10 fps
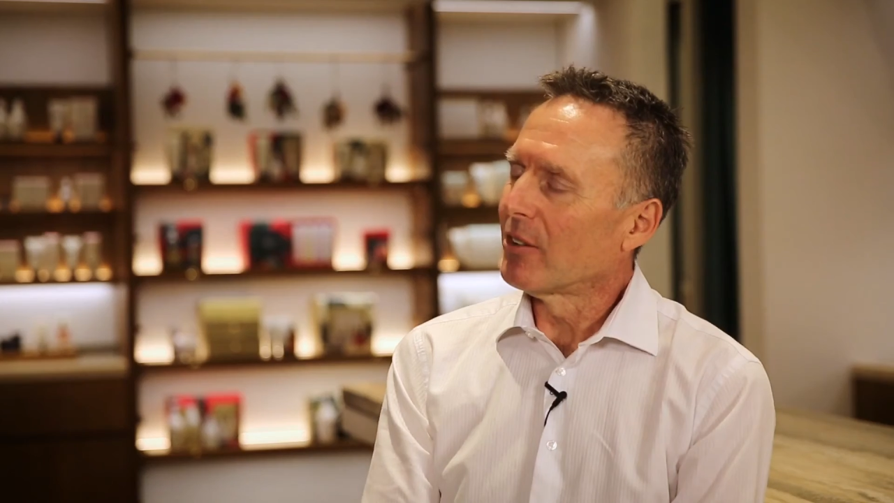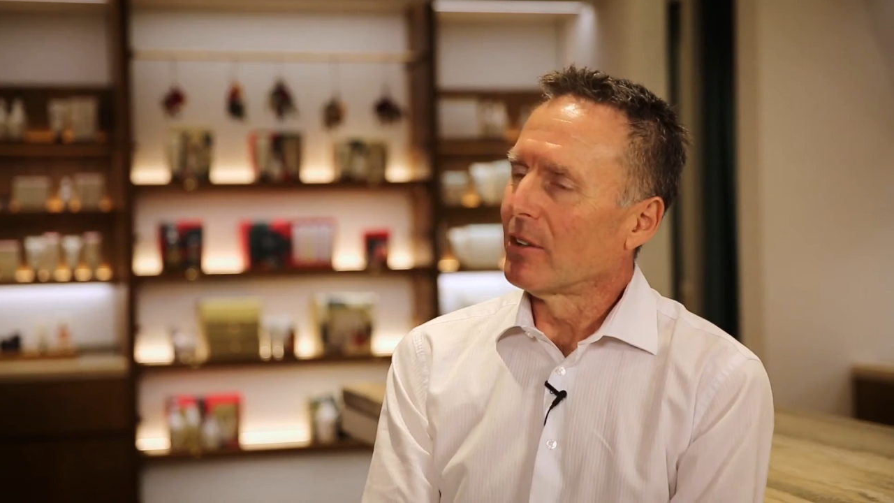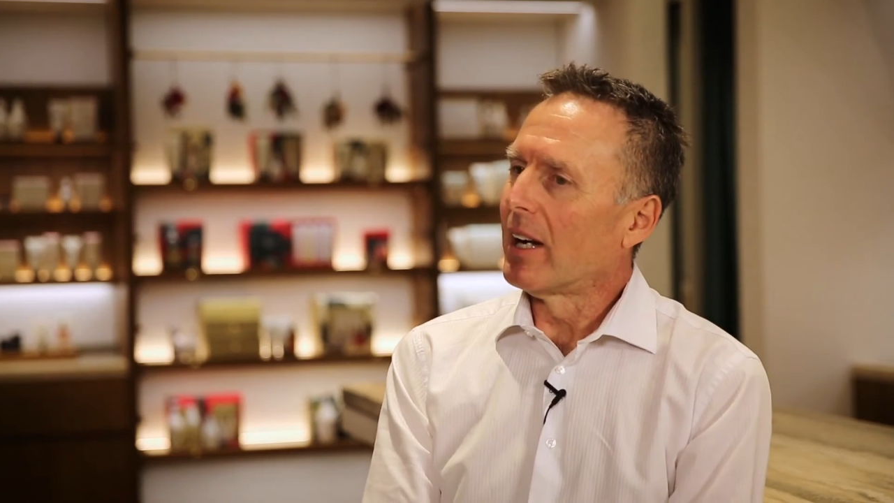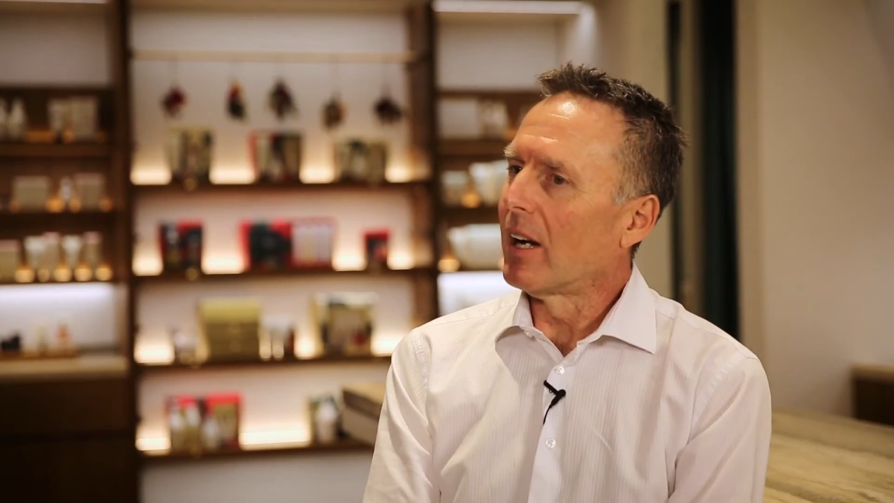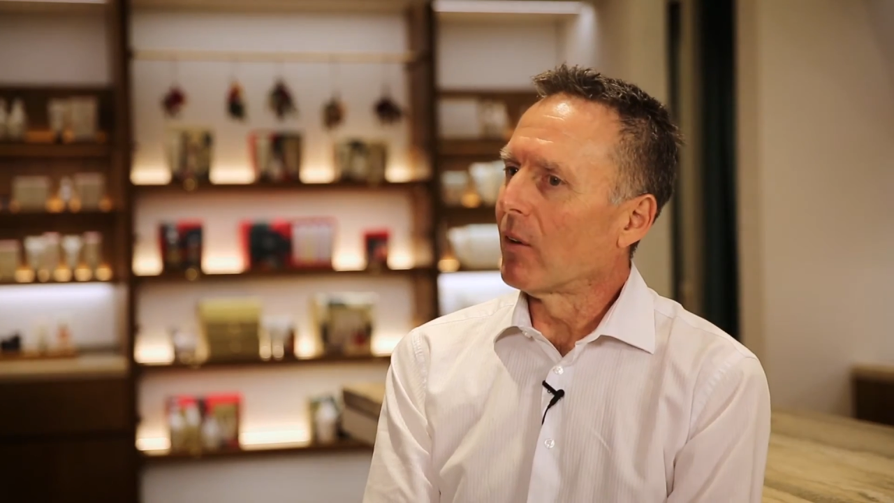So
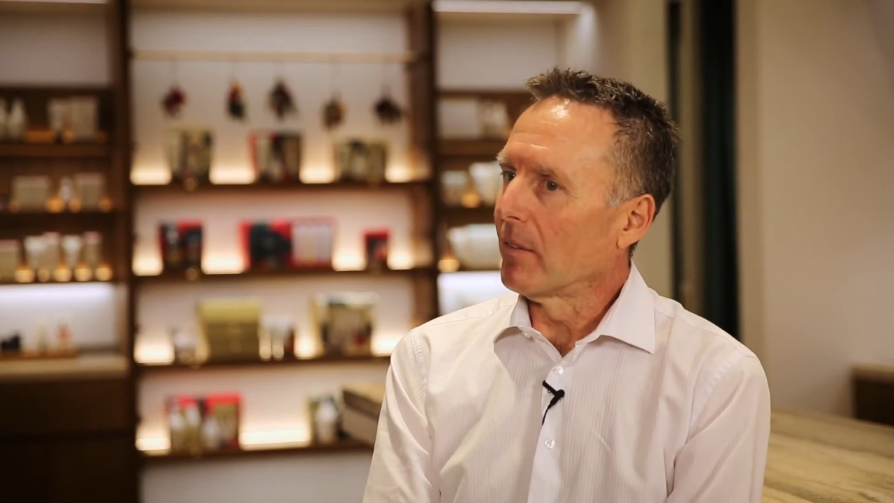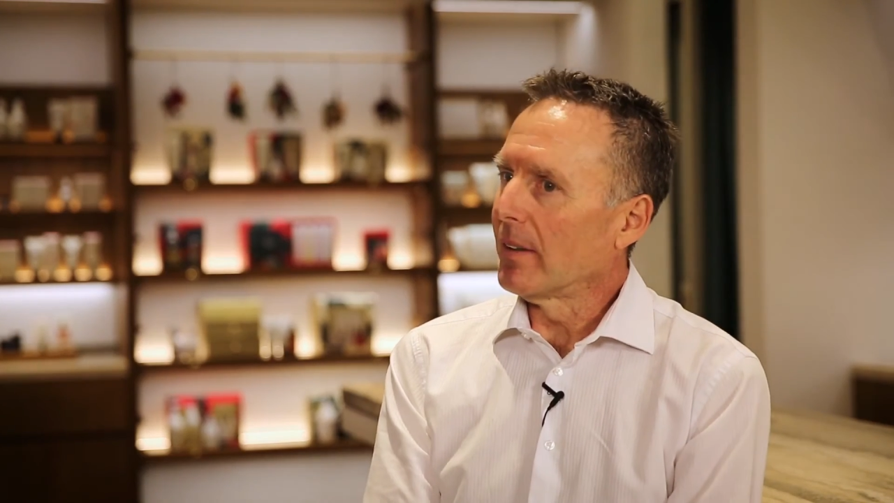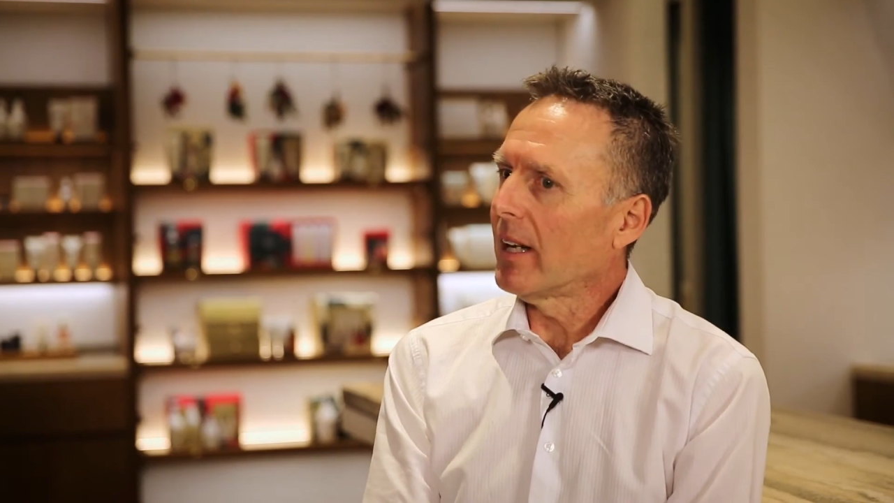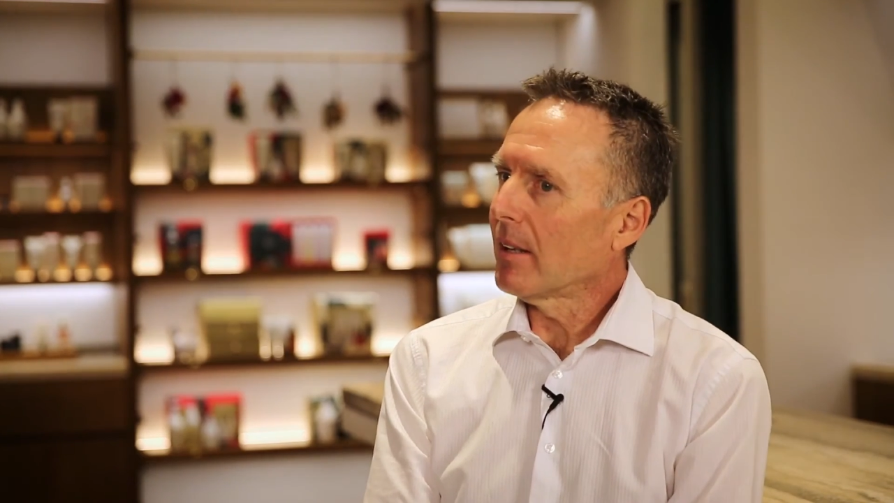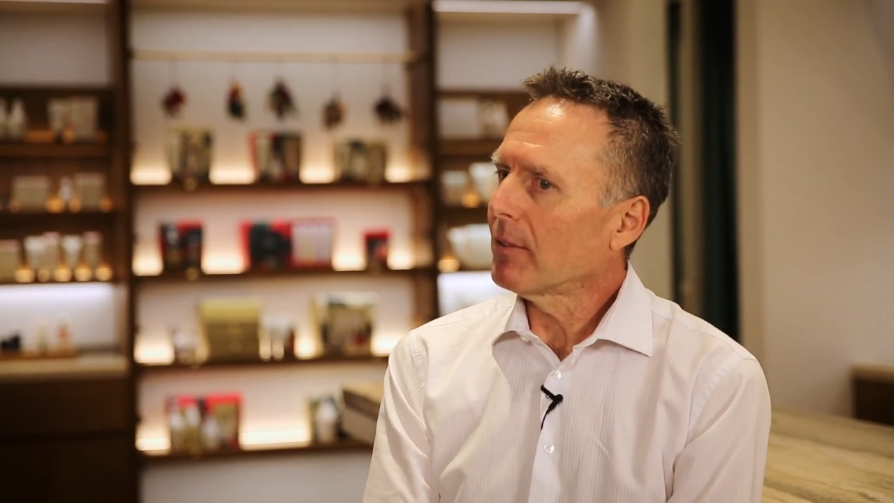now
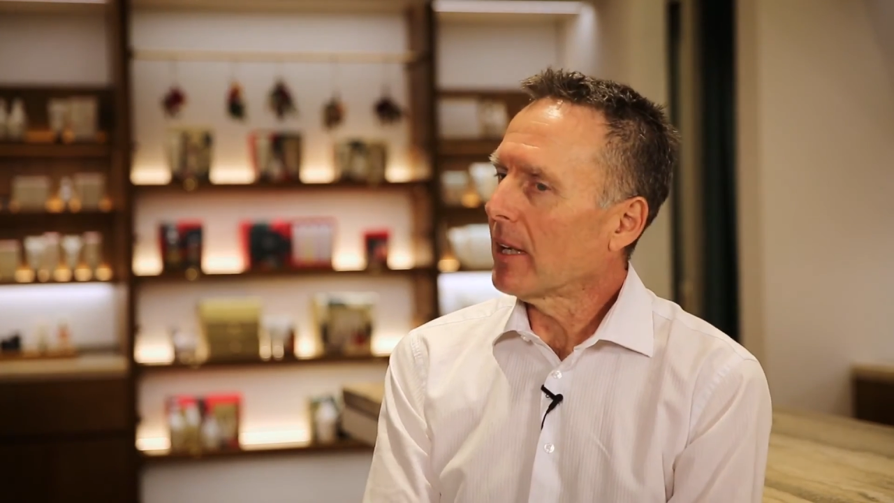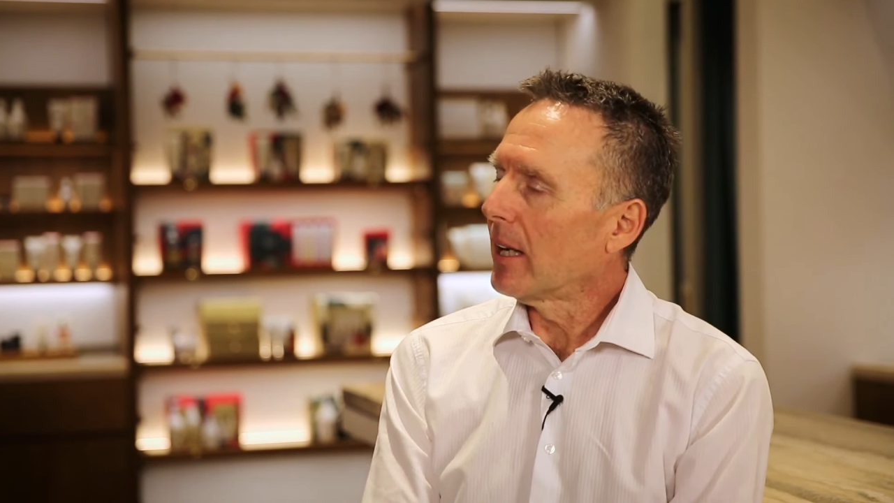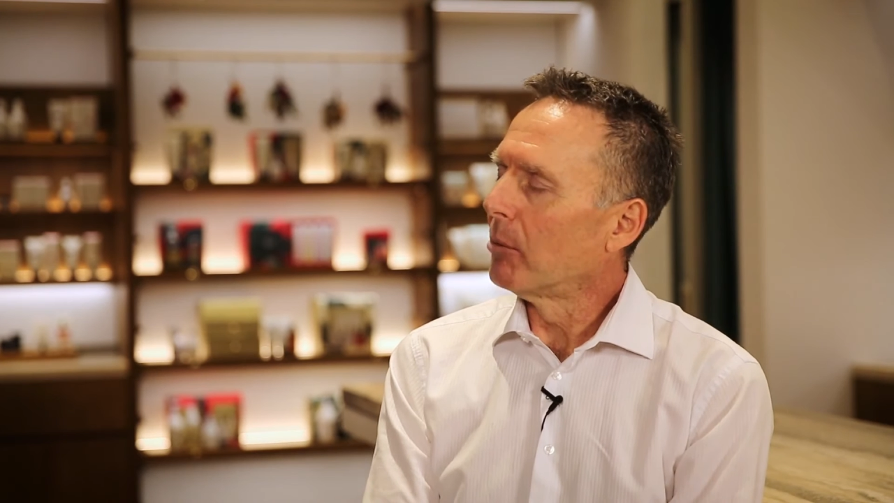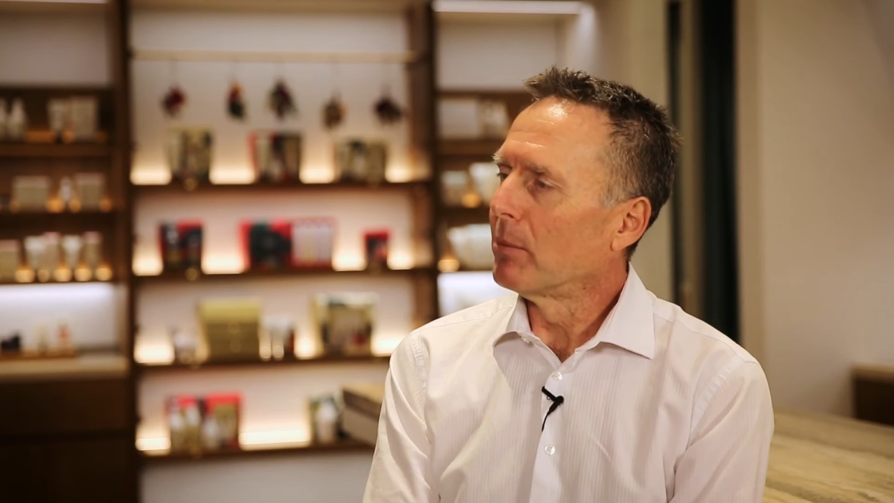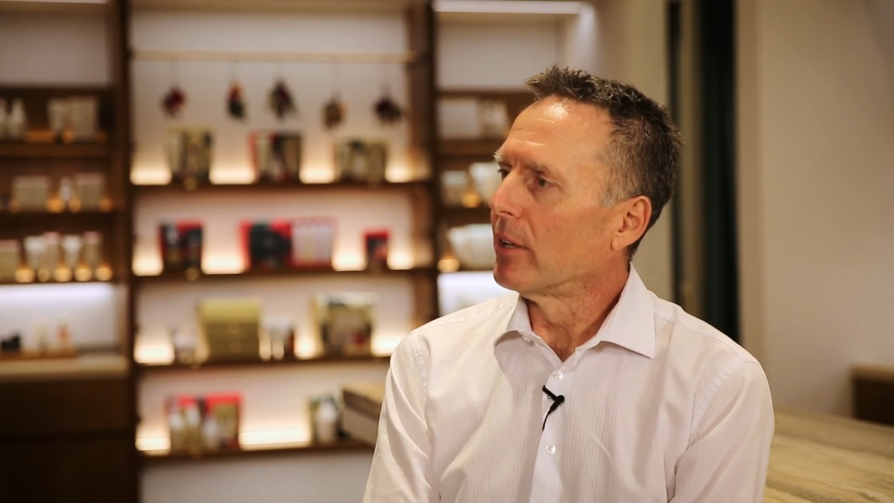they have
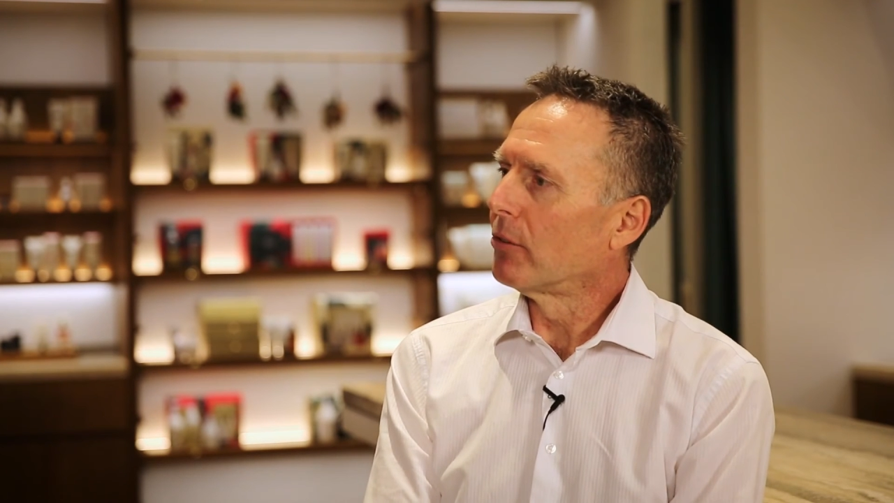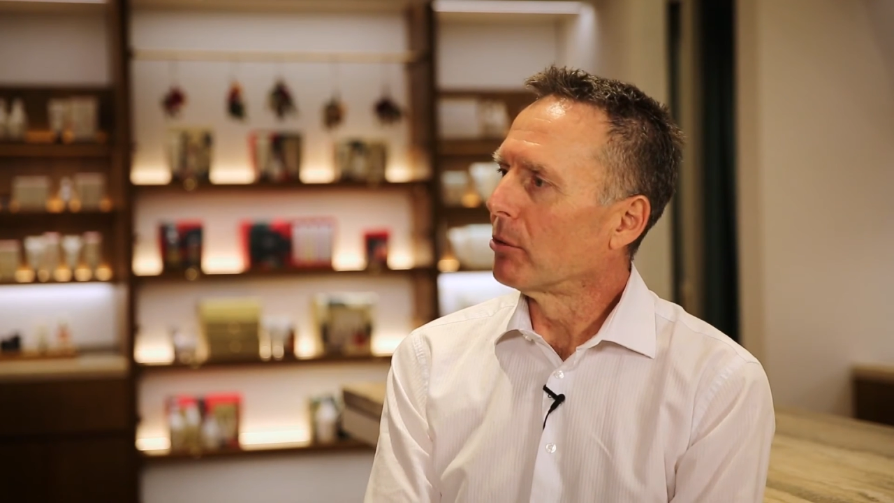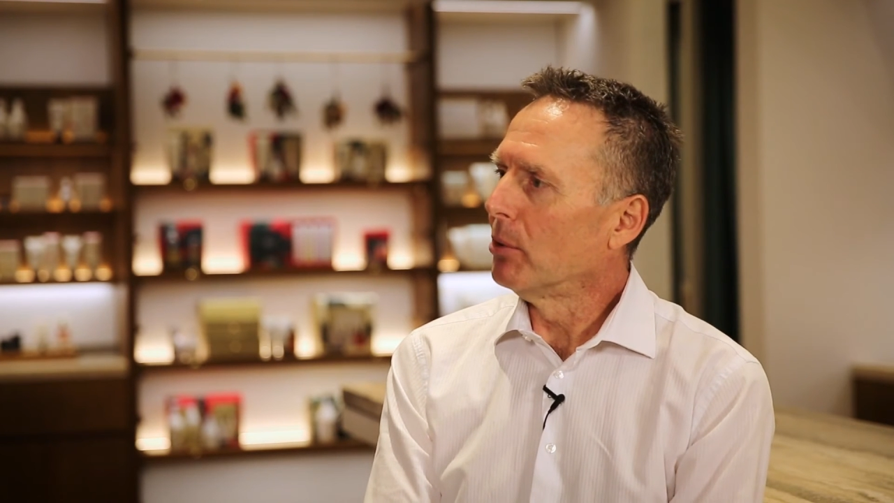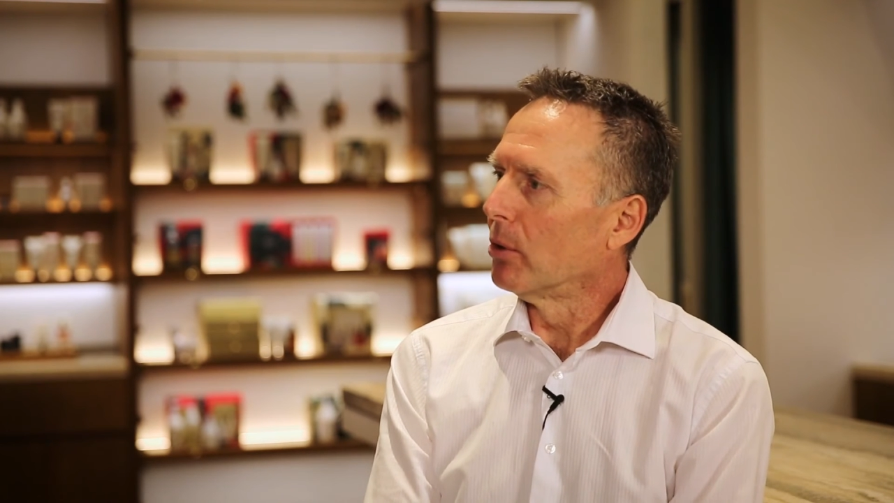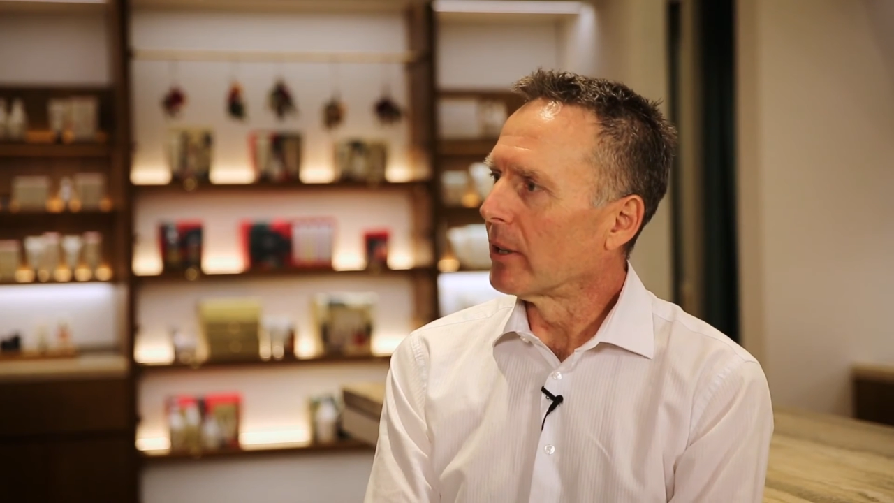cloud-based
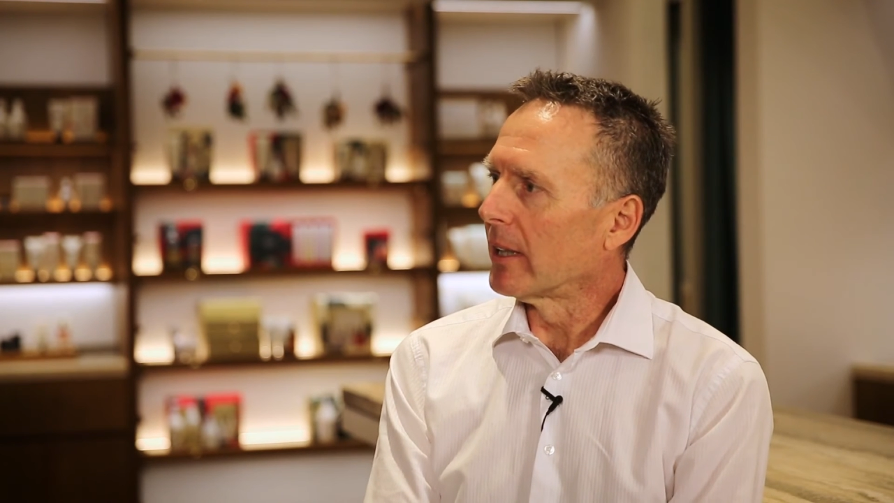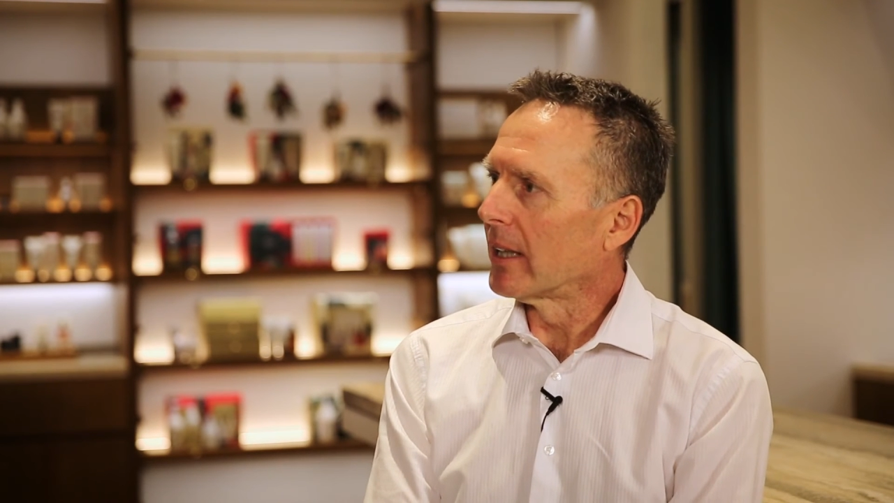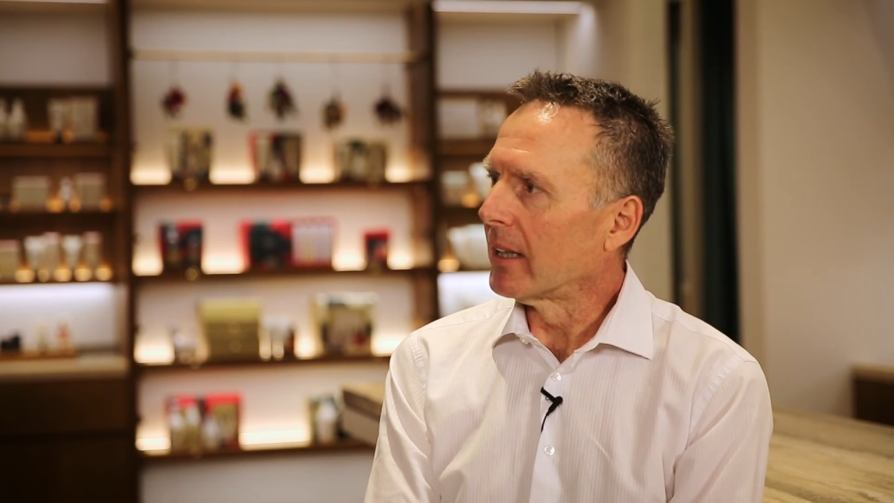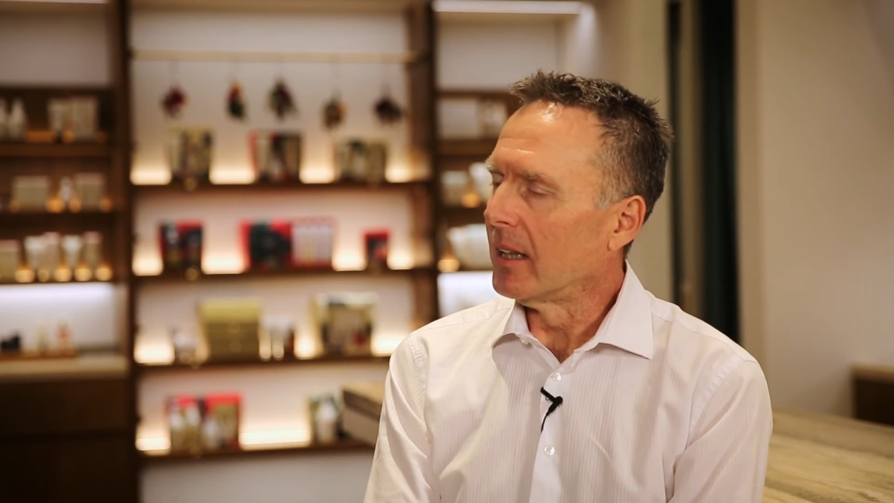reporting,